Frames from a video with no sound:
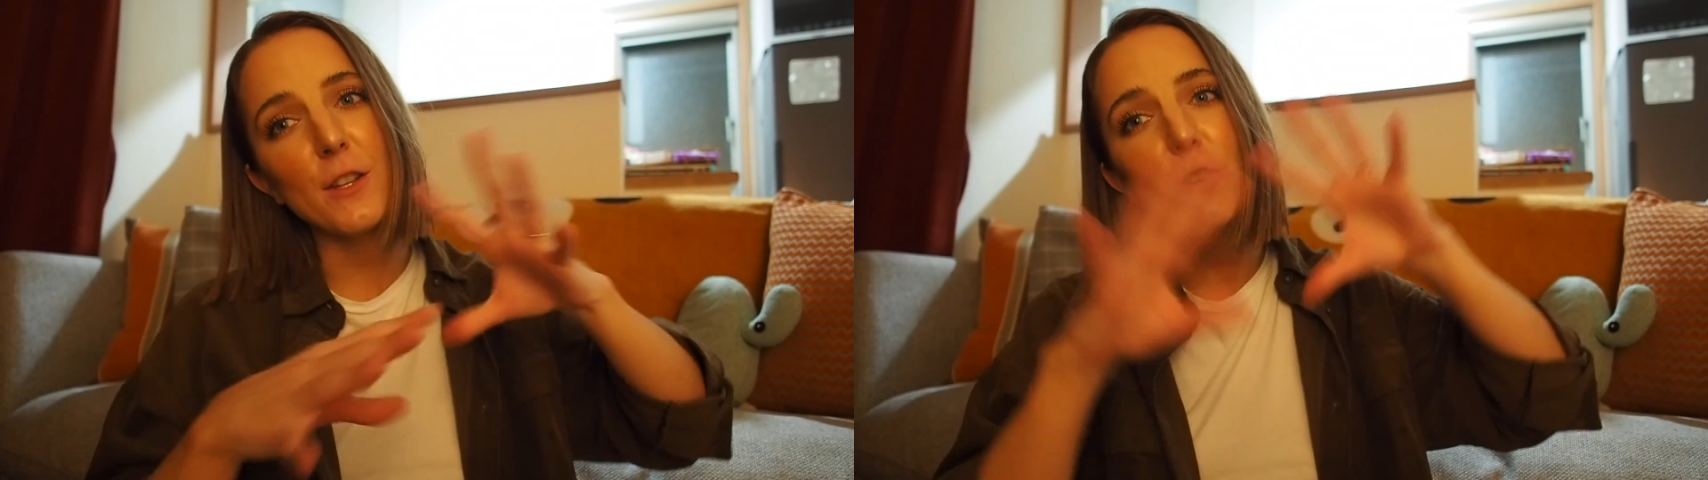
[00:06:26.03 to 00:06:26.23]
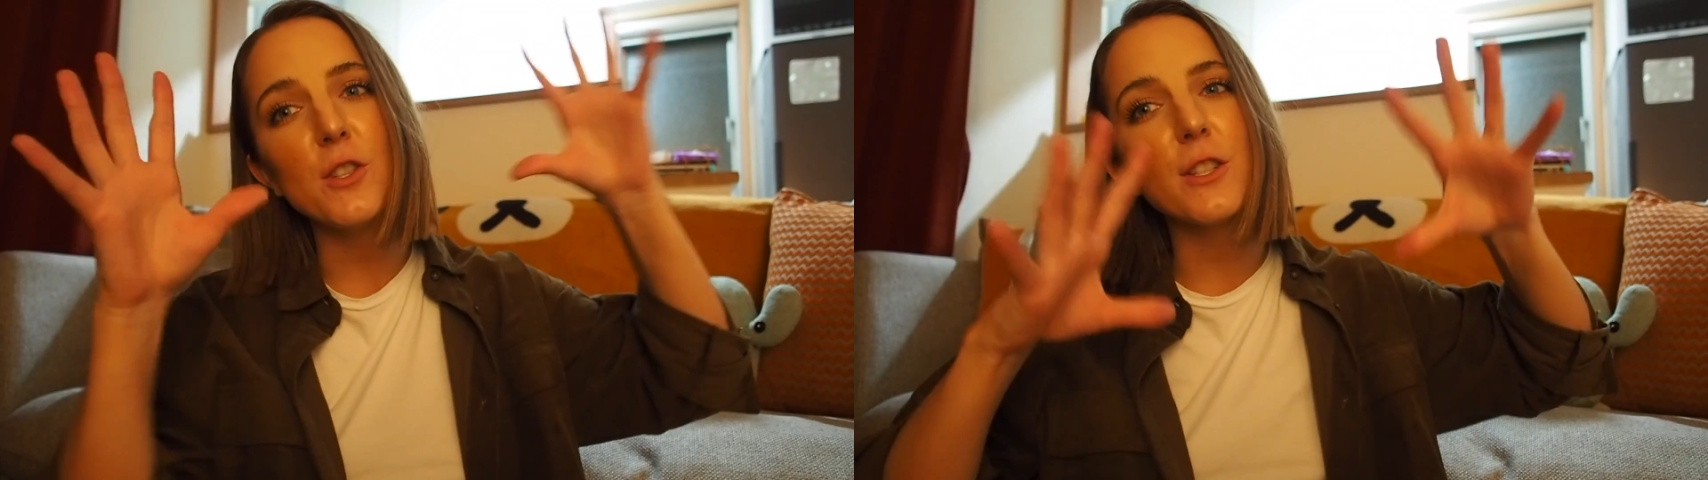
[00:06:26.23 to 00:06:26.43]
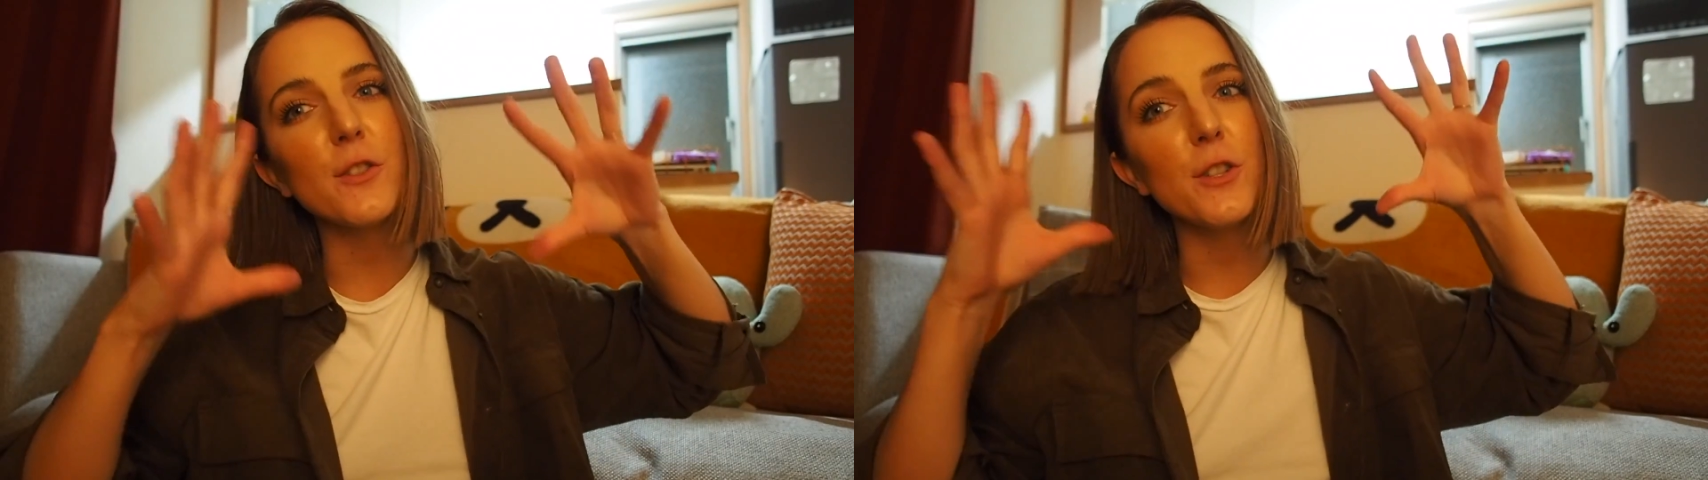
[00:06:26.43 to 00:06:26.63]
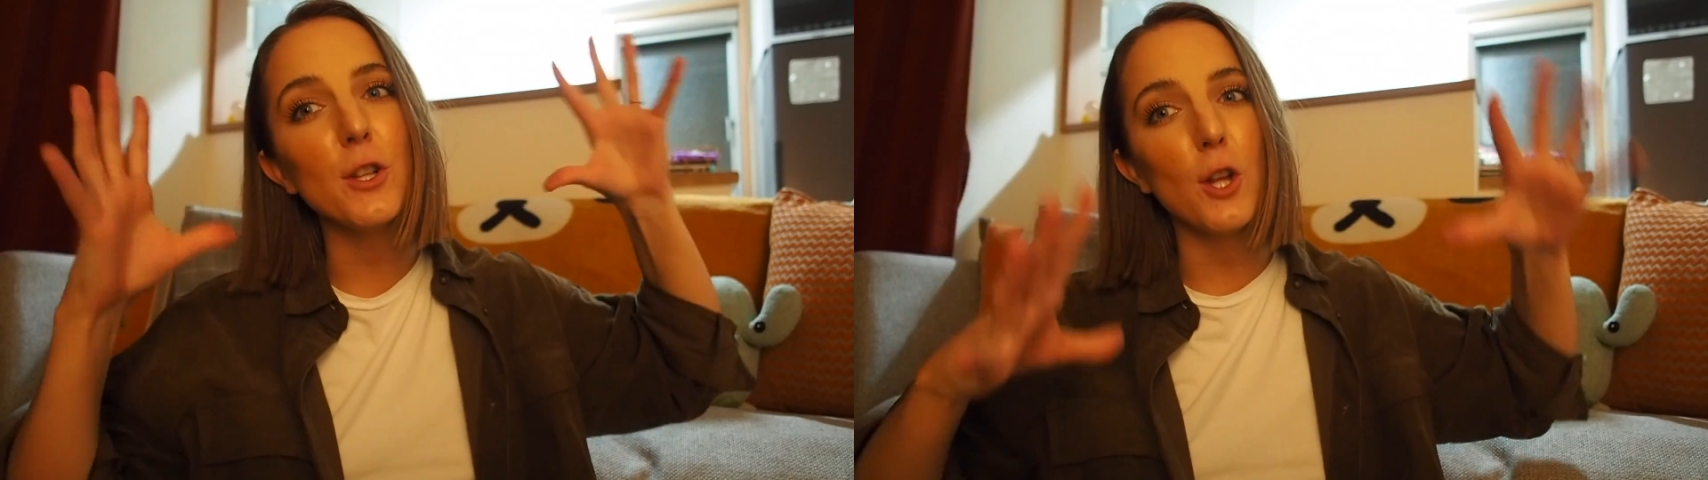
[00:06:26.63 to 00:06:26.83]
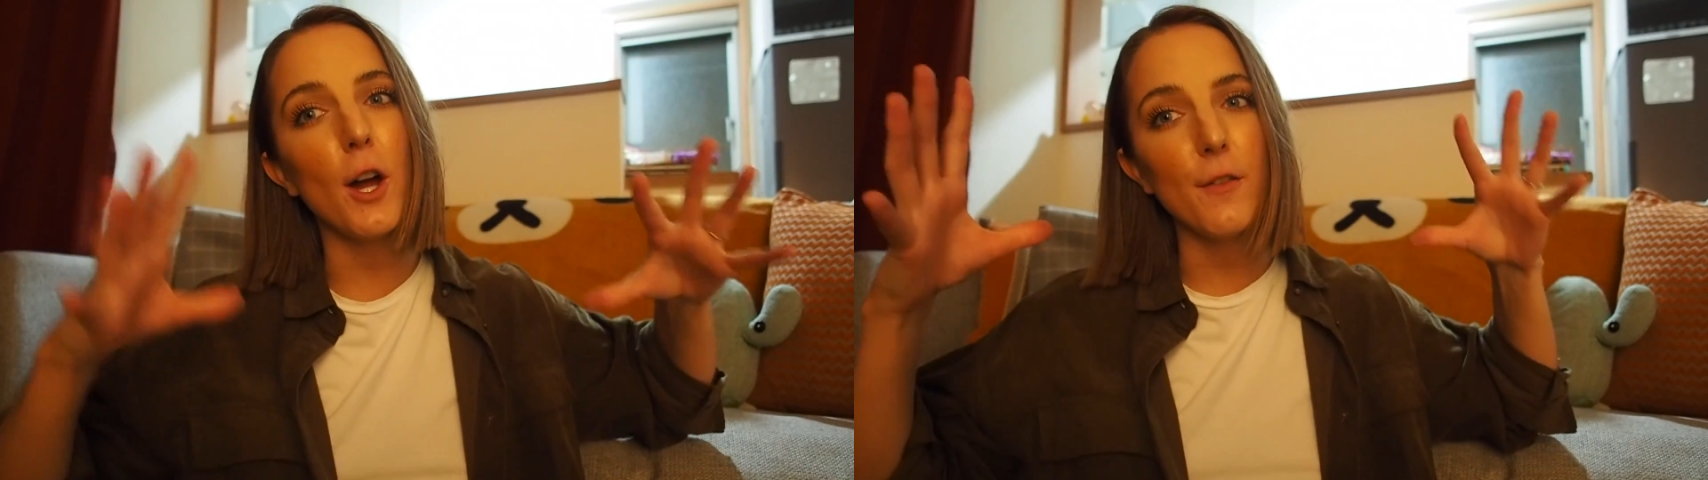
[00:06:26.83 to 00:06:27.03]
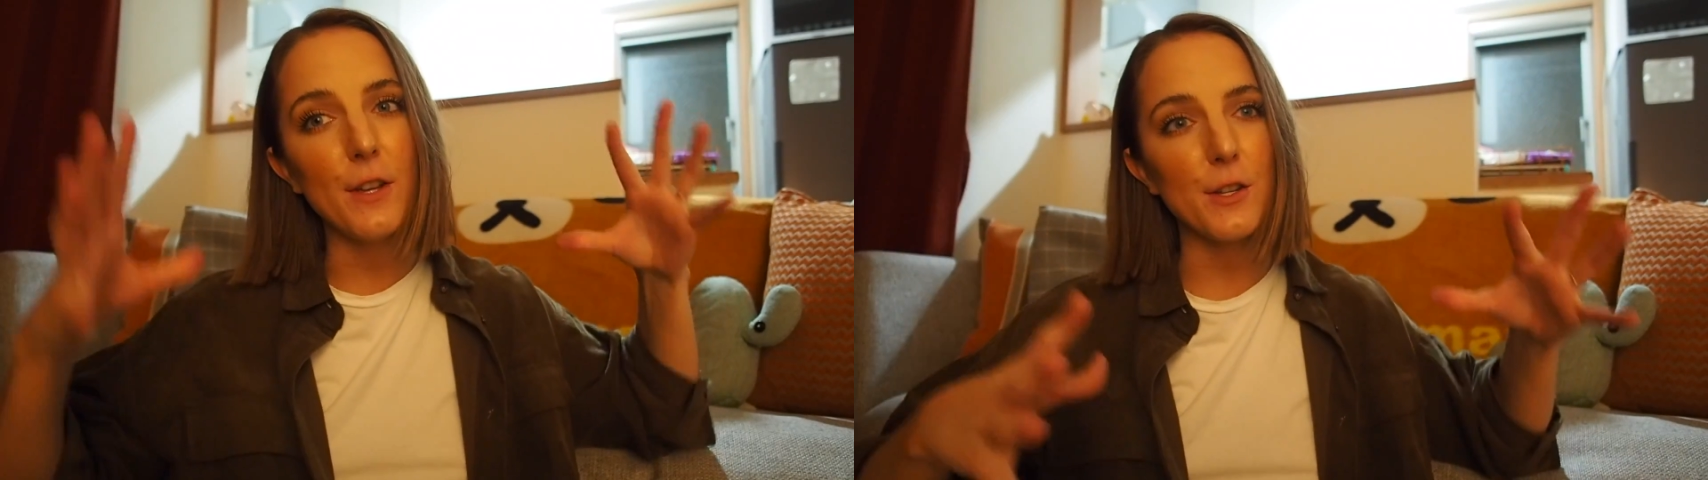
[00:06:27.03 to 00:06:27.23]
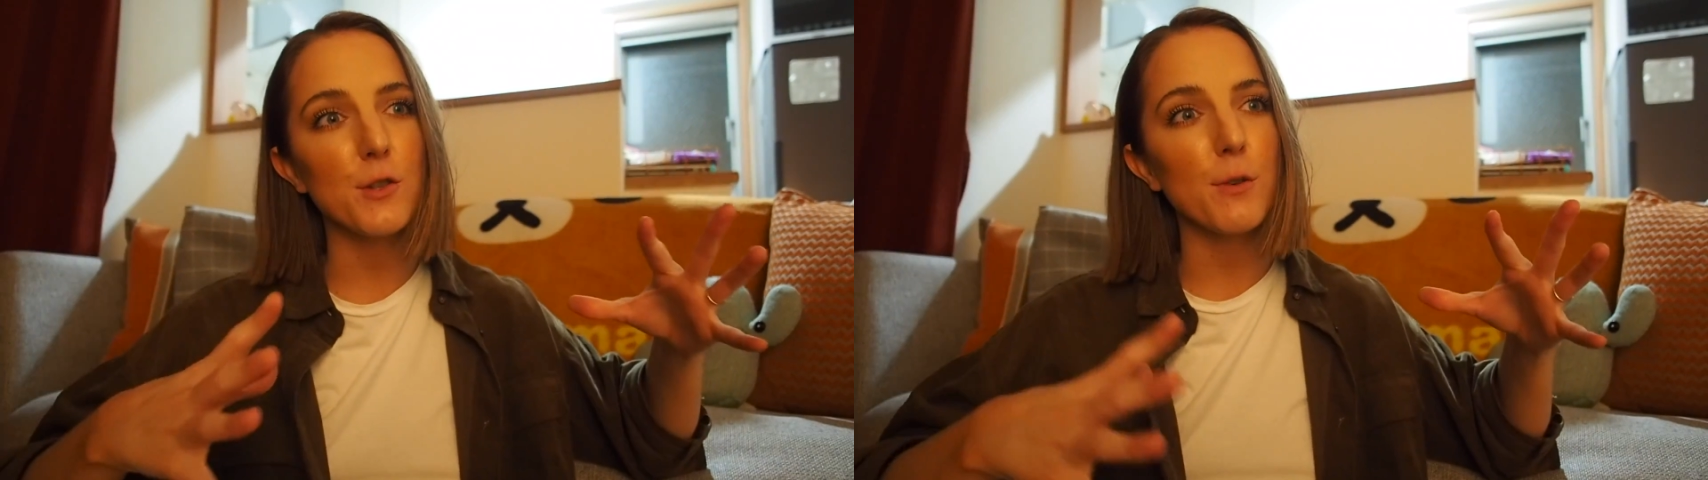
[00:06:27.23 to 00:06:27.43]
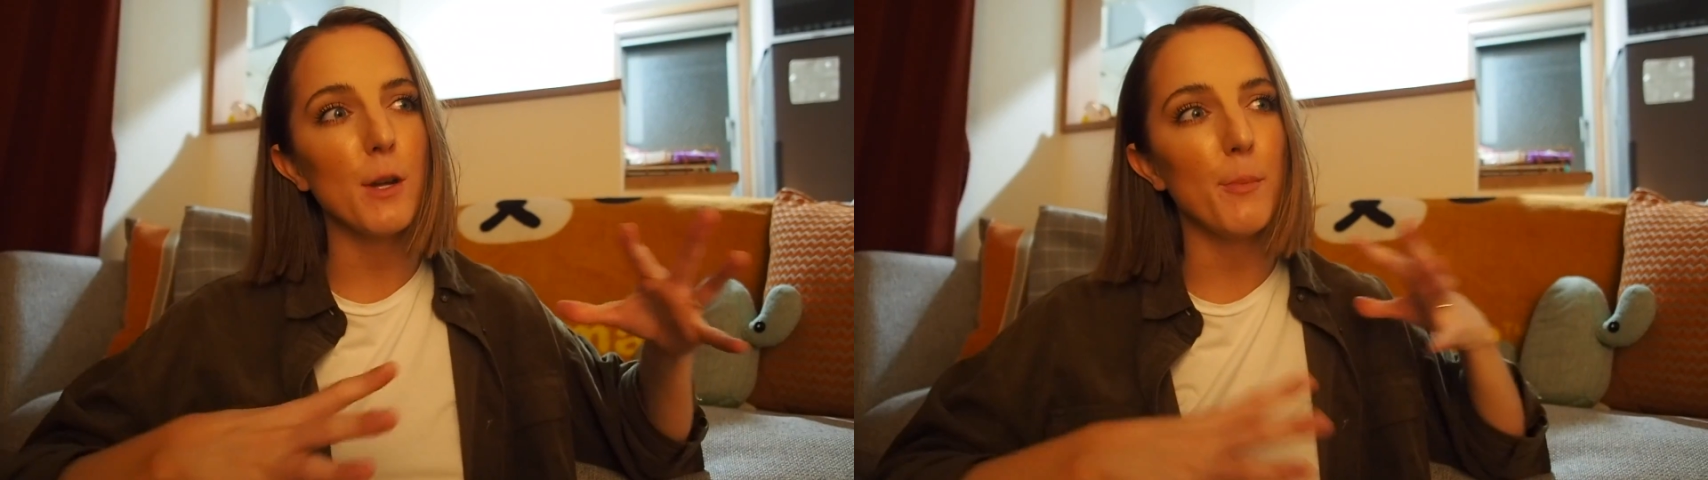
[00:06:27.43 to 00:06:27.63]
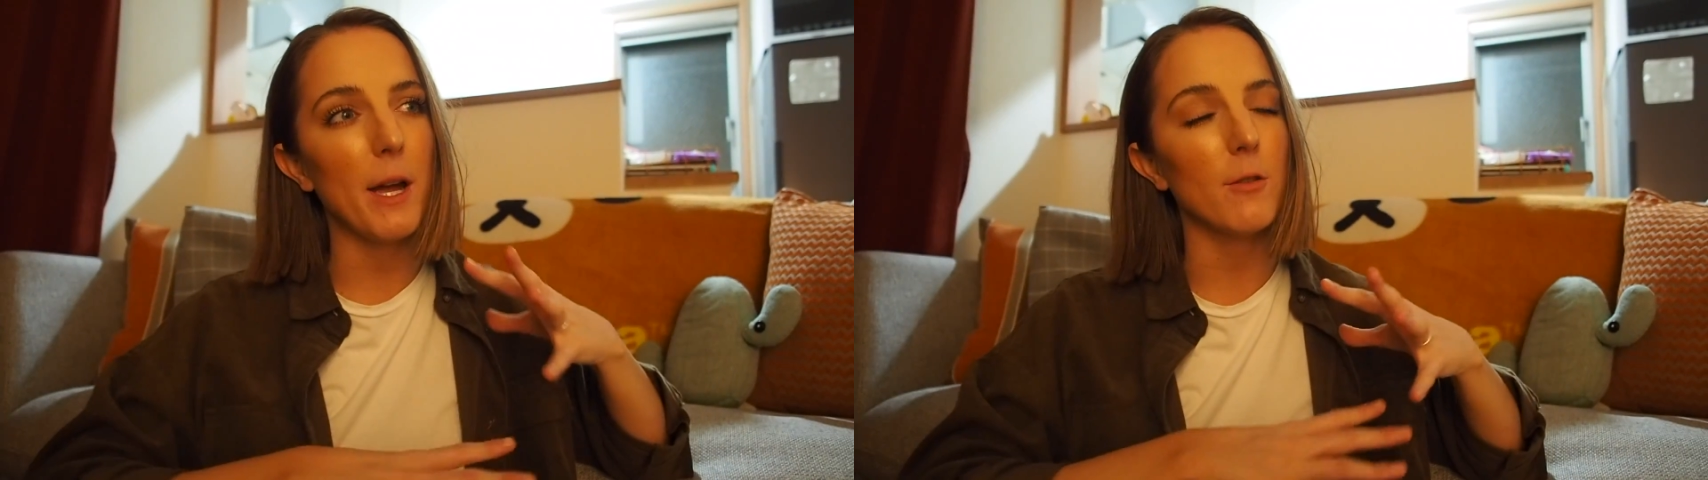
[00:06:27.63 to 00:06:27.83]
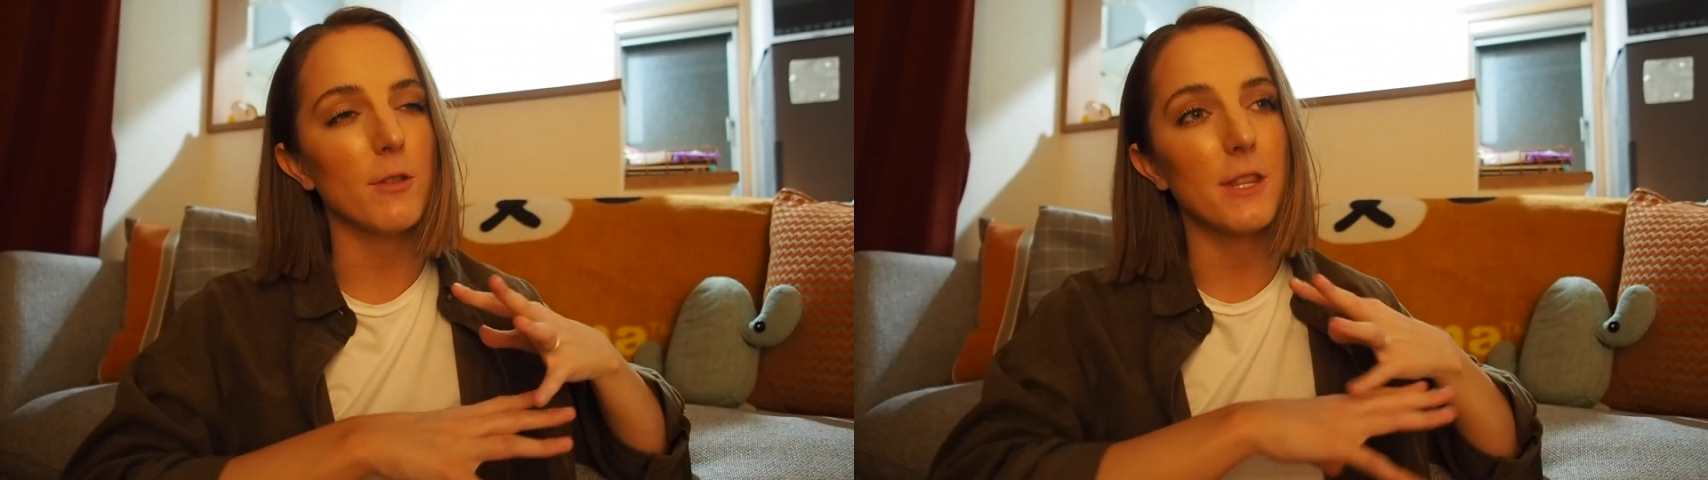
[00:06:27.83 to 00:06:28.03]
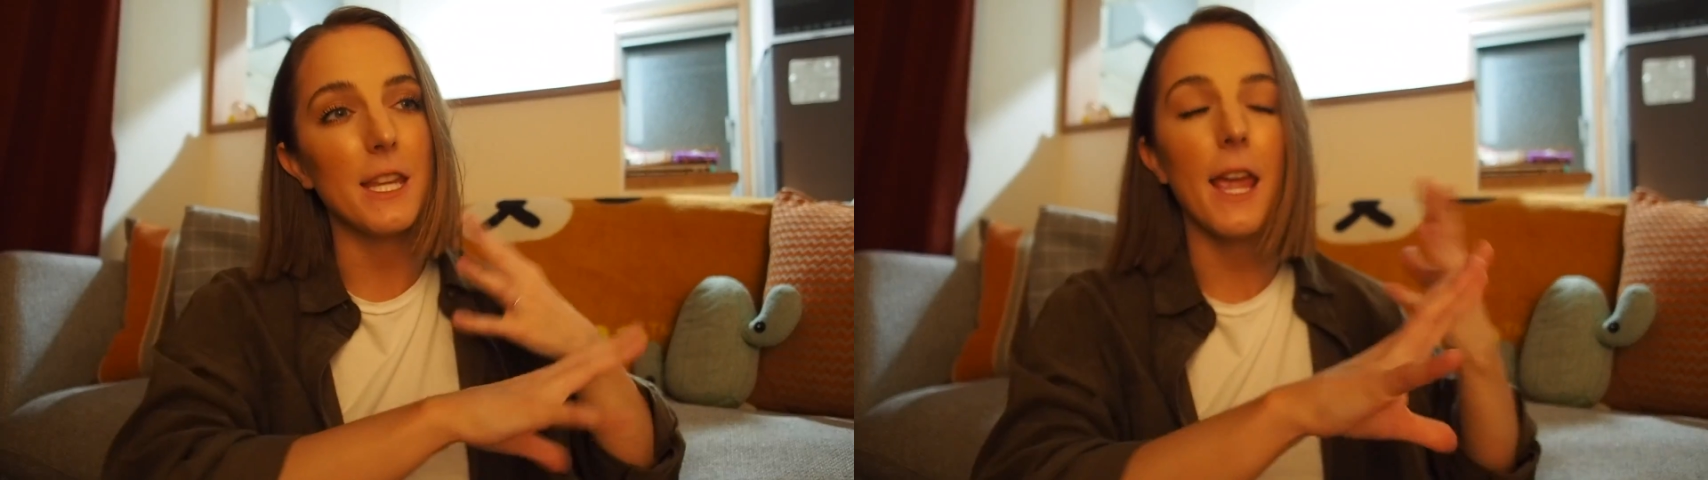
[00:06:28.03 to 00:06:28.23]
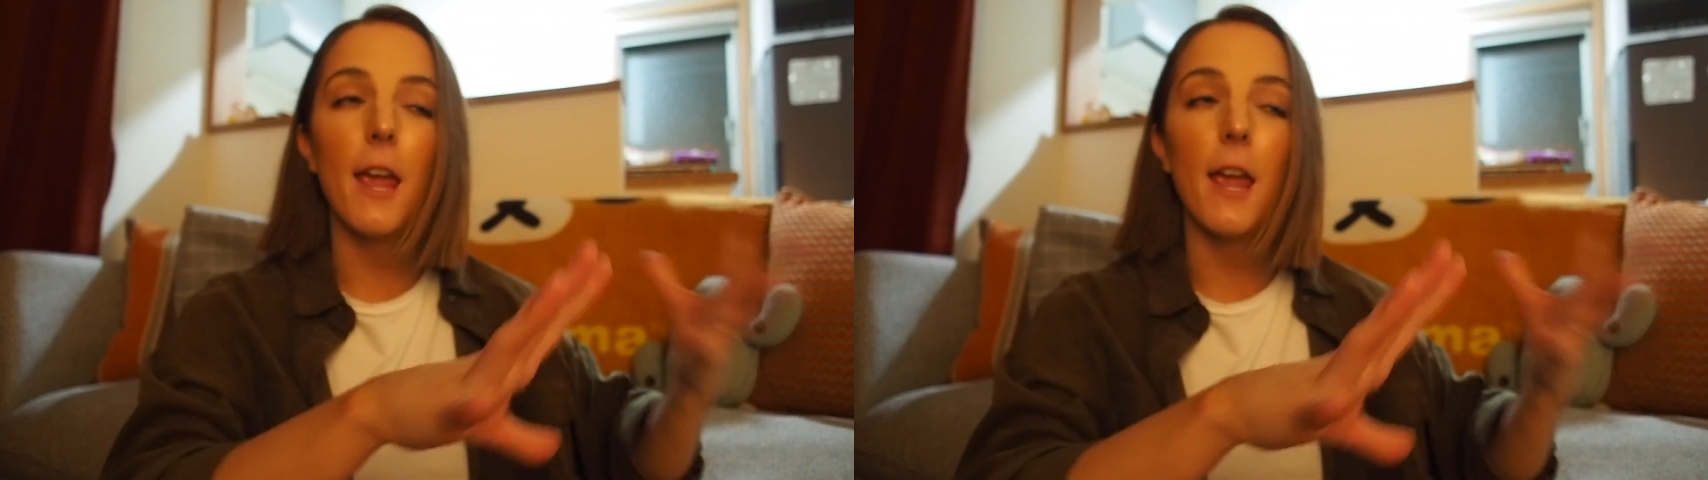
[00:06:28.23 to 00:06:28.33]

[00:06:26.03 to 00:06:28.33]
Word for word: Like you just learn a lot of history about the